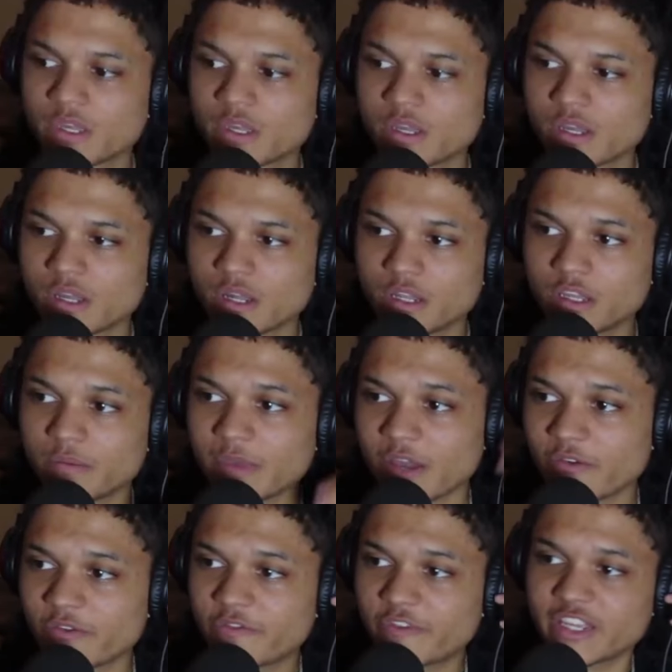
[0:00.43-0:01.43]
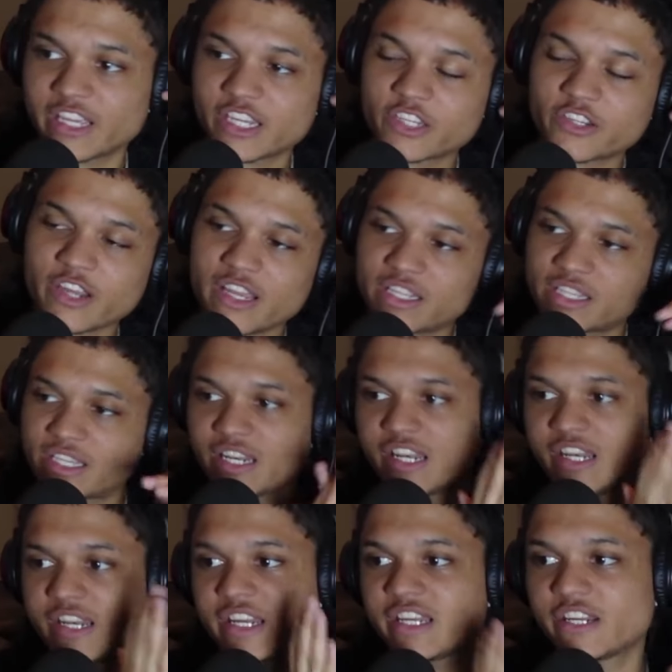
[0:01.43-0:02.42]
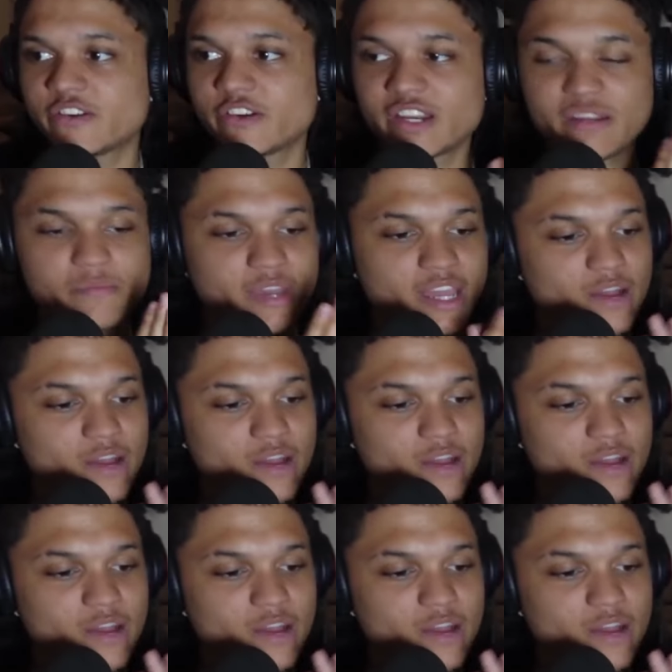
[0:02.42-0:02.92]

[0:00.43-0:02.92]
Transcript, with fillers: Look, man, we finna get straight to the nitty gritty, man.